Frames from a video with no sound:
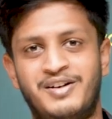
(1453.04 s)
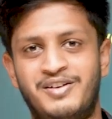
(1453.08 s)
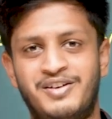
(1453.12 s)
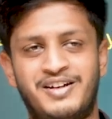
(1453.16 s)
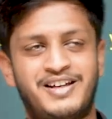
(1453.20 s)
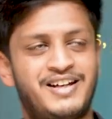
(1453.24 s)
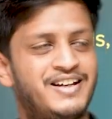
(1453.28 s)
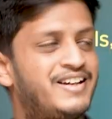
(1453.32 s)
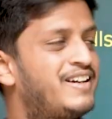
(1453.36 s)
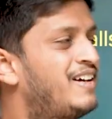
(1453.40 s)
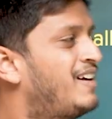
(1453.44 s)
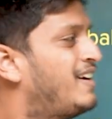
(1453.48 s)

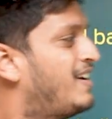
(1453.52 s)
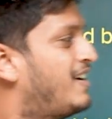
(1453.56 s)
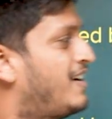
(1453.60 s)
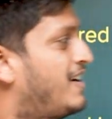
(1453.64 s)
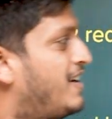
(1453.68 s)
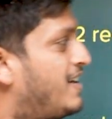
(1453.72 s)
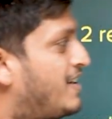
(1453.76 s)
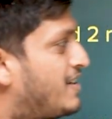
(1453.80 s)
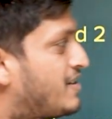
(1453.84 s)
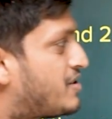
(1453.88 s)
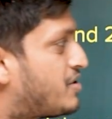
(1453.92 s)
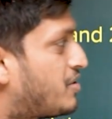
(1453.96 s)
okay?
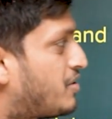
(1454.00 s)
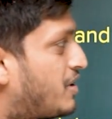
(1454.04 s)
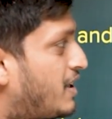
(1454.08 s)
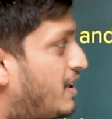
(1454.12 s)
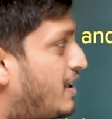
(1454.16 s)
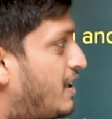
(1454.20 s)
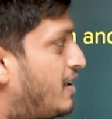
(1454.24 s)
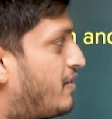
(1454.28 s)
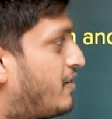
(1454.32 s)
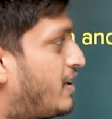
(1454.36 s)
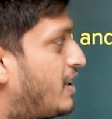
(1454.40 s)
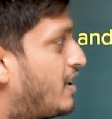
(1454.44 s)
So
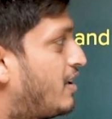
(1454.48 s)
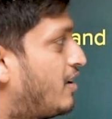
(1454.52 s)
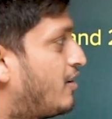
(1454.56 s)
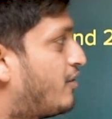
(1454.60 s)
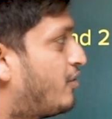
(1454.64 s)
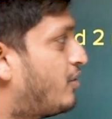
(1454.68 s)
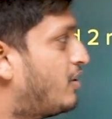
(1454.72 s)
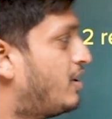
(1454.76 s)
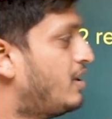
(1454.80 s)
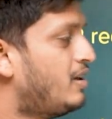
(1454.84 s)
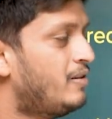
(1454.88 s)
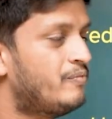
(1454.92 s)
read it very
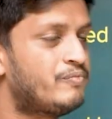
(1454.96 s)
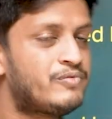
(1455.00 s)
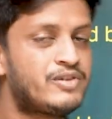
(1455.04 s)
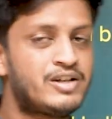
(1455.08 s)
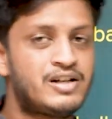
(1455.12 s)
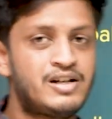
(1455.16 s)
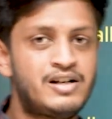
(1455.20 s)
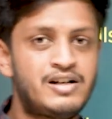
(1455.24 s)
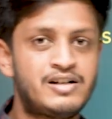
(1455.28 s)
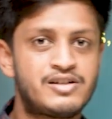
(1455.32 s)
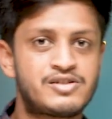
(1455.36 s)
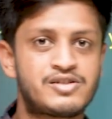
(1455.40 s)
carefully.
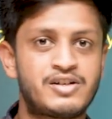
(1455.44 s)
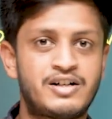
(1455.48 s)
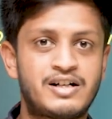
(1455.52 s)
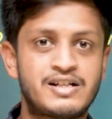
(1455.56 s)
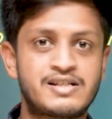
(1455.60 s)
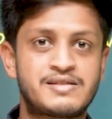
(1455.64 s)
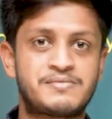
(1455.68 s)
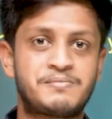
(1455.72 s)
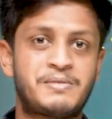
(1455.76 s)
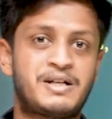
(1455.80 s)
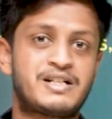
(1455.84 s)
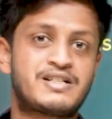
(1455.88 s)
So it
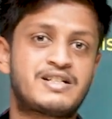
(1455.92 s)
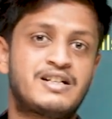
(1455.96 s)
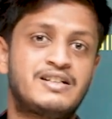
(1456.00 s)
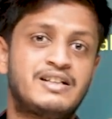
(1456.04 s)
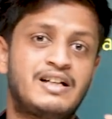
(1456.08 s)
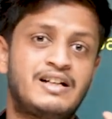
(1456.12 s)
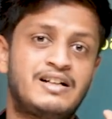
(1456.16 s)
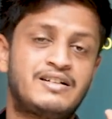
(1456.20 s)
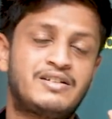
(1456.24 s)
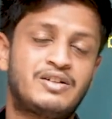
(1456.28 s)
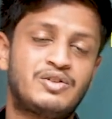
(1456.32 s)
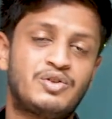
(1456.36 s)
is mentioned
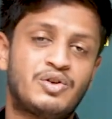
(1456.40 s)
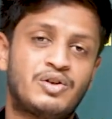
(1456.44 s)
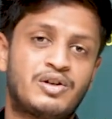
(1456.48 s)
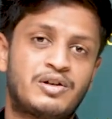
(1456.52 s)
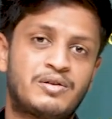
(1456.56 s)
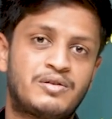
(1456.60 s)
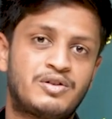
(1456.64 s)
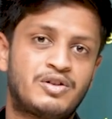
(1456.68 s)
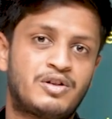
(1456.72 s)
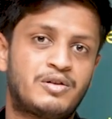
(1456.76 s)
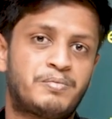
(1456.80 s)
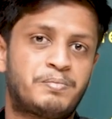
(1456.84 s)
that
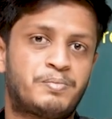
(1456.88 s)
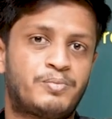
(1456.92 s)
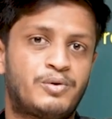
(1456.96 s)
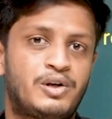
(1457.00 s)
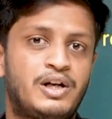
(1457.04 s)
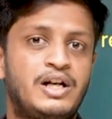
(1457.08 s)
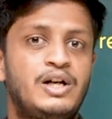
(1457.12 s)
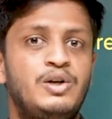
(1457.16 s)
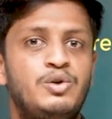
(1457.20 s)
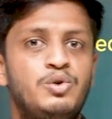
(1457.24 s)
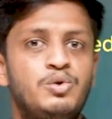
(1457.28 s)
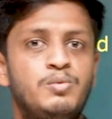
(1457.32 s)
you're
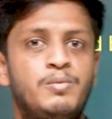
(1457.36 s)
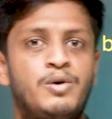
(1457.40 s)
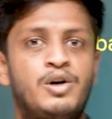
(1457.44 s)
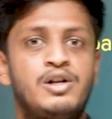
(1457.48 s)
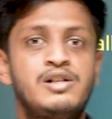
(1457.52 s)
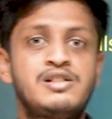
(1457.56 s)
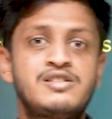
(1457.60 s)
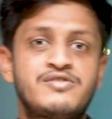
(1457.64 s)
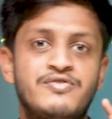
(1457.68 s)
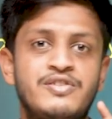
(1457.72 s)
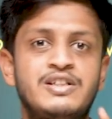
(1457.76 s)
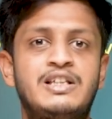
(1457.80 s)
pulling 2
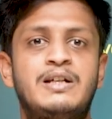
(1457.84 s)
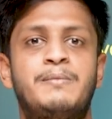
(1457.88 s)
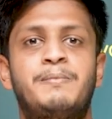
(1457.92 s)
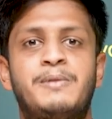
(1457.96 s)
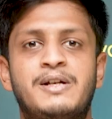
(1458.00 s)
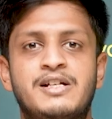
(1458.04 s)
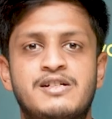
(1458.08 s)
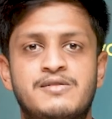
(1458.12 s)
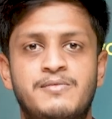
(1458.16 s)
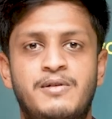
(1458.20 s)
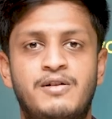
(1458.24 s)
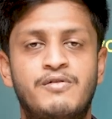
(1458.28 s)
balls with
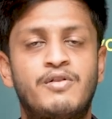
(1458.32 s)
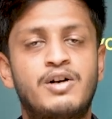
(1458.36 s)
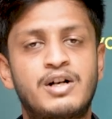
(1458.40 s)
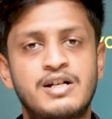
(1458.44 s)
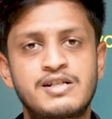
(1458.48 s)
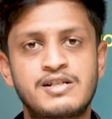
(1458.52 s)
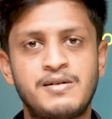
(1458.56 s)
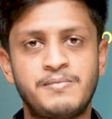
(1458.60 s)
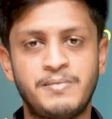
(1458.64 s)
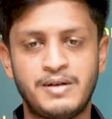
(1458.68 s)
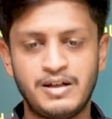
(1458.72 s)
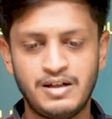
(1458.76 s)
replacement. What
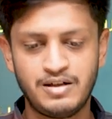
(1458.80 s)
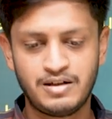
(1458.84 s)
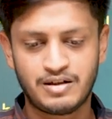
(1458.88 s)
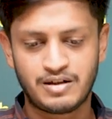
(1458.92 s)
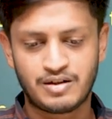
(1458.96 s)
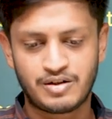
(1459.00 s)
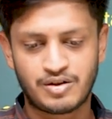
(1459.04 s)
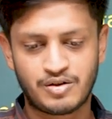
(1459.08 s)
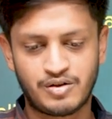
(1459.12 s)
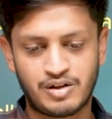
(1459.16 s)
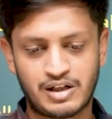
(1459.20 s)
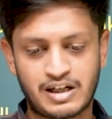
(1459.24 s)
does it mean?
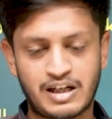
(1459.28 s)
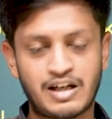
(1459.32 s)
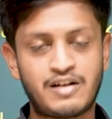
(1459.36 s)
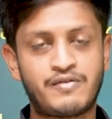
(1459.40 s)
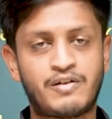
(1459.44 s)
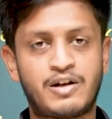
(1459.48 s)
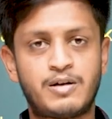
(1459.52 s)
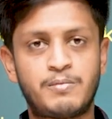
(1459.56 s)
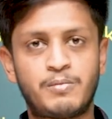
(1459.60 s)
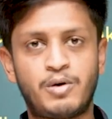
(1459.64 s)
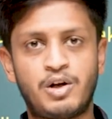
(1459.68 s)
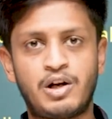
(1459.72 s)
You'll take
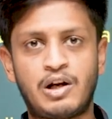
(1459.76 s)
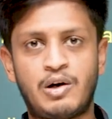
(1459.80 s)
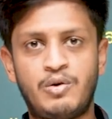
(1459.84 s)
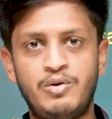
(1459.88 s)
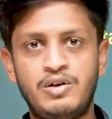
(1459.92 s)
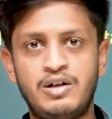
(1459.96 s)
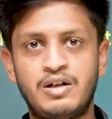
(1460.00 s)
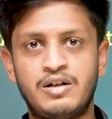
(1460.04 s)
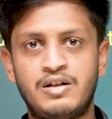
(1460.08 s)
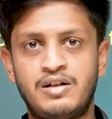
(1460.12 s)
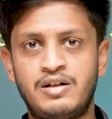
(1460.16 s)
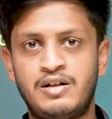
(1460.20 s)
1 ball
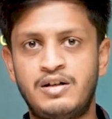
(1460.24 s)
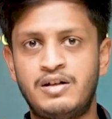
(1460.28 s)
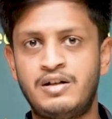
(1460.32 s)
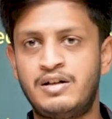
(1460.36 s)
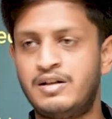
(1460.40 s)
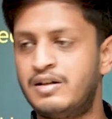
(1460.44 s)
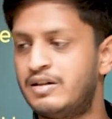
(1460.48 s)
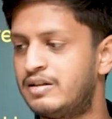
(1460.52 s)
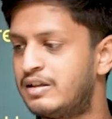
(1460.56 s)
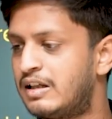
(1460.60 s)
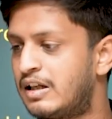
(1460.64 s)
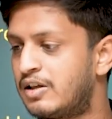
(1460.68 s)
out,
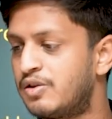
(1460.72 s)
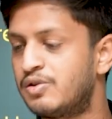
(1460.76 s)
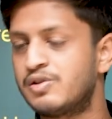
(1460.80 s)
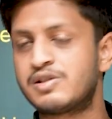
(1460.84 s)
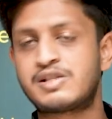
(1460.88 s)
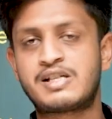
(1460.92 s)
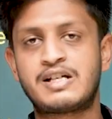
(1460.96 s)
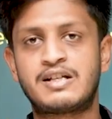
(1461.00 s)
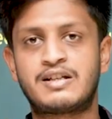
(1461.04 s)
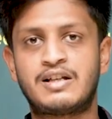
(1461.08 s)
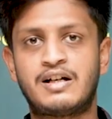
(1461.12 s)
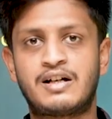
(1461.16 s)
then you will
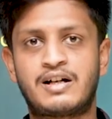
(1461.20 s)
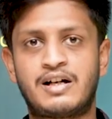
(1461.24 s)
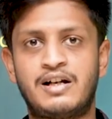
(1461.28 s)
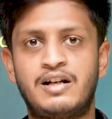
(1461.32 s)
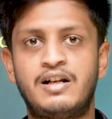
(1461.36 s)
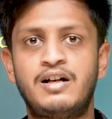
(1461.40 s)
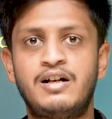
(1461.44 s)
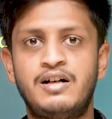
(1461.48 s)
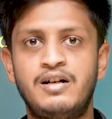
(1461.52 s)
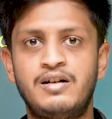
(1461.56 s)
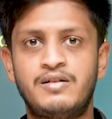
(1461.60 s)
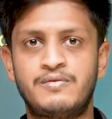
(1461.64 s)
see the
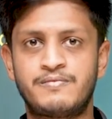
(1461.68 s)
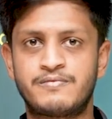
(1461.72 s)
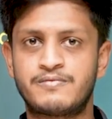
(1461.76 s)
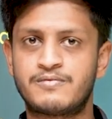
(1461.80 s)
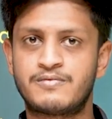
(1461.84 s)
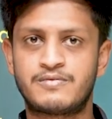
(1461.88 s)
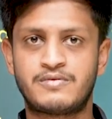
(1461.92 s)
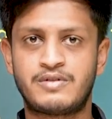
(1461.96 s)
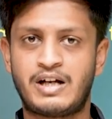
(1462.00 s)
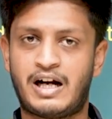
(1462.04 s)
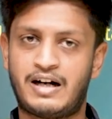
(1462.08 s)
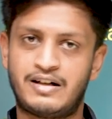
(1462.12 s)
color,
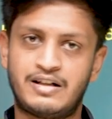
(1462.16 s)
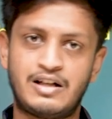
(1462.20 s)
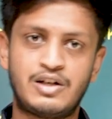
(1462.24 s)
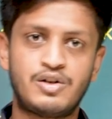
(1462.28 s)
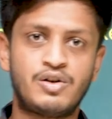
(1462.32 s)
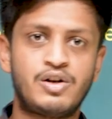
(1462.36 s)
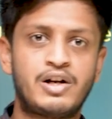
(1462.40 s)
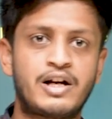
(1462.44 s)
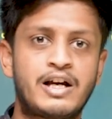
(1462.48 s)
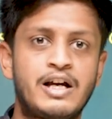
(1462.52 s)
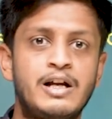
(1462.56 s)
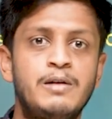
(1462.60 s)
and then
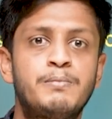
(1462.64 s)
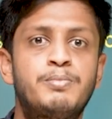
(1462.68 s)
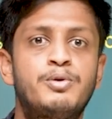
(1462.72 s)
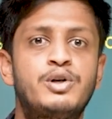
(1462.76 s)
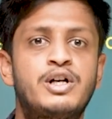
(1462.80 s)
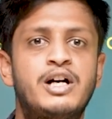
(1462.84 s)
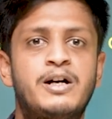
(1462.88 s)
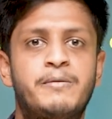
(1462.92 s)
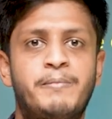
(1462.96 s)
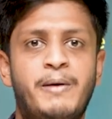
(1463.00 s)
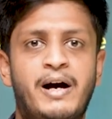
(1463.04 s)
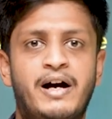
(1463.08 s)
you'll again
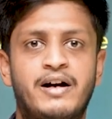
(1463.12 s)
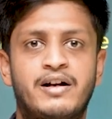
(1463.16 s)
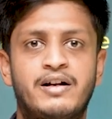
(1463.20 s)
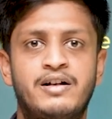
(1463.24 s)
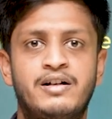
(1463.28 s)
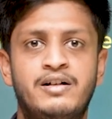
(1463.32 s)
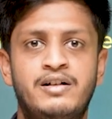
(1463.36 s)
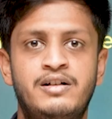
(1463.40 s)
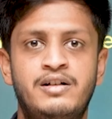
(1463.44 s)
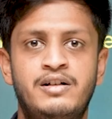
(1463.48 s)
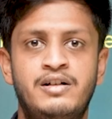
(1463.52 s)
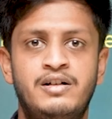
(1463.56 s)
put it
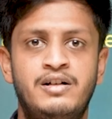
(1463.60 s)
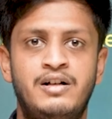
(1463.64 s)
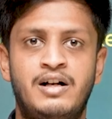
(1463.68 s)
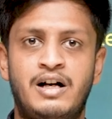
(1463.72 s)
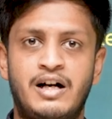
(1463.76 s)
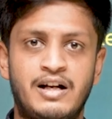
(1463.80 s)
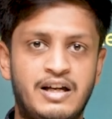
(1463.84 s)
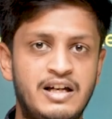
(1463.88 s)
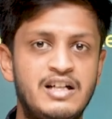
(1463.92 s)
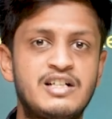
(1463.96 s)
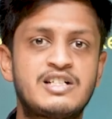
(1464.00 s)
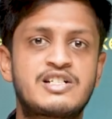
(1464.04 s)
back.
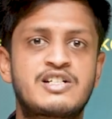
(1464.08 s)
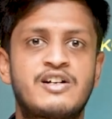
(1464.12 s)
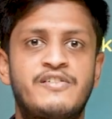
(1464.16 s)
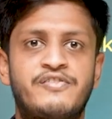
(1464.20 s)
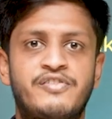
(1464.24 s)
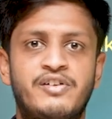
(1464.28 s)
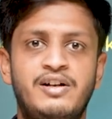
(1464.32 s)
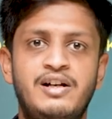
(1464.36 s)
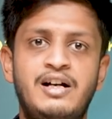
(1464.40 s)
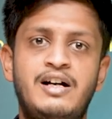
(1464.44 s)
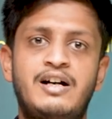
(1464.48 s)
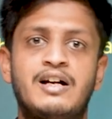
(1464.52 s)
Again
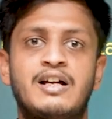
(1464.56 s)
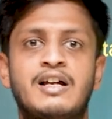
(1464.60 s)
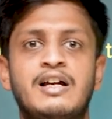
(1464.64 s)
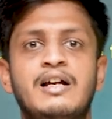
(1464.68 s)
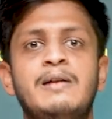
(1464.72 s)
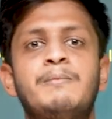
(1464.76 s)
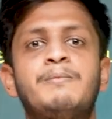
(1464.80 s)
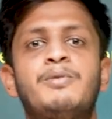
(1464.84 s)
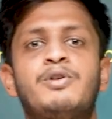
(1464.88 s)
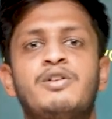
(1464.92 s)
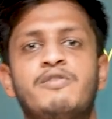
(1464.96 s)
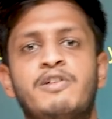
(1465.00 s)
shuffle and
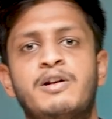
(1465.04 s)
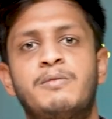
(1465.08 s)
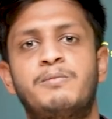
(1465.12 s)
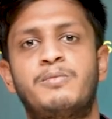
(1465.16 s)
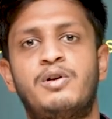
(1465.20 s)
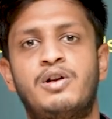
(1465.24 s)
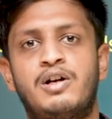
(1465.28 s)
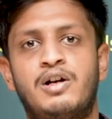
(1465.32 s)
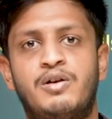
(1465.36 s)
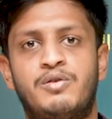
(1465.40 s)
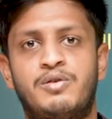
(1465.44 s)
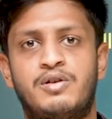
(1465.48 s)
again put 1
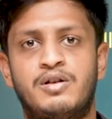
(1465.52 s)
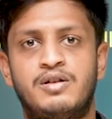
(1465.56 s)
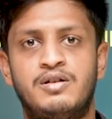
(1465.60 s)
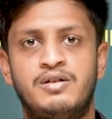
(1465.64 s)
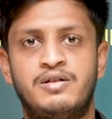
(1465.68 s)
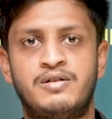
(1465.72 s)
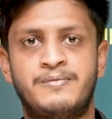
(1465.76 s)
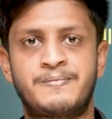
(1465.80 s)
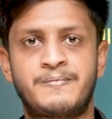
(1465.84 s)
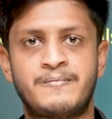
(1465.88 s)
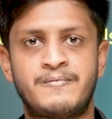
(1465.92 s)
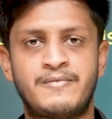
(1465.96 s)
ball out.
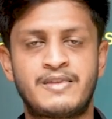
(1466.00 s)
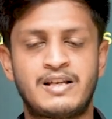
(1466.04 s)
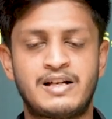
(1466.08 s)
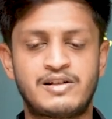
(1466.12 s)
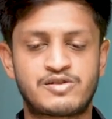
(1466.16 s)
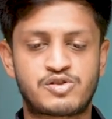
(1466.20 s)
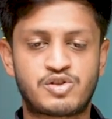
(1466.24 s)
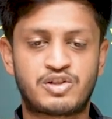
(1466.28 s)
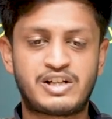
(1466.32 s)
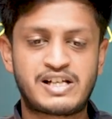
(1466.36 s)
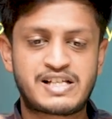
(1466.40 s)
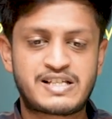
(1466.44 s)

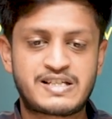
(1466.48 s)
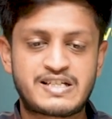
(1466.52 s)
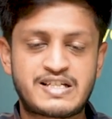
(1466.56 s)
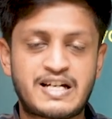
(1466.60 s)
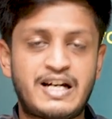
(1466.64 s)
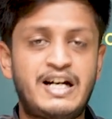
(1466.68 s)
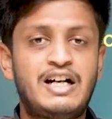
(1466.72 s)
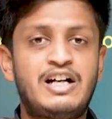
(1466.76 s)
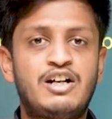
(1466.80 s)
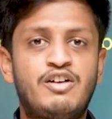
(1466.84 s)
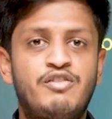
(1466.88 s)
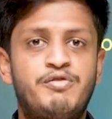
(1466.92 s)
So the
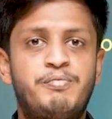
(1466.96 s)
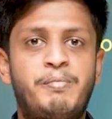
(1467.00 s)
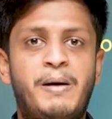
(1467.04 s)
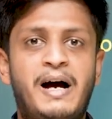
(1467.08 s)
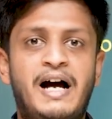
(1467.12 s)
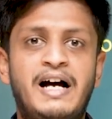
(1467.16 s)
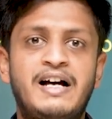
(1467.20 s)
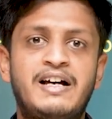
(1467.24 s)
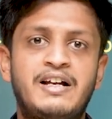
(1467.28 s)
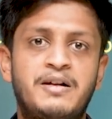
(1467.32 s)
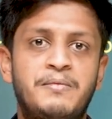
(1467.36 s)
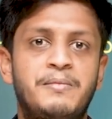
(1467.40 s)
state of
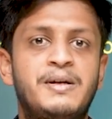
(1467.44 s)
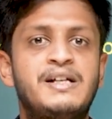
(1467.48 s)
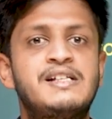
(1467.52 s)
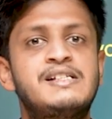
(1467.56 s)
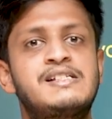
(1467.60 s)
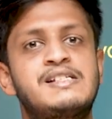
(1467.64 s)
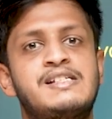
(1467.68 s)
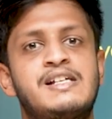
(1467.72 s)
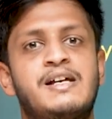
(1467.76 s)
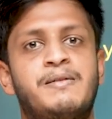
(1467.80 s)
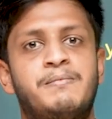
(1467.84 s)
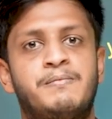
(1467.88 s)
bag
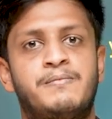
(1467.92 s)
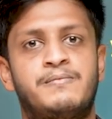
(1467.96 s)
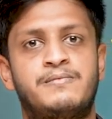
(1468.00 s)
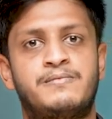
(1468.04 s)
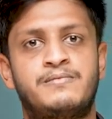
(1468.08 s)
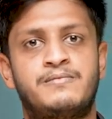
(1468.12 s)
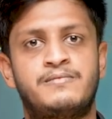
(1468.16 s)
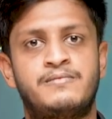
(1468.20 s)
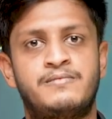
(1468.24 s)
remains same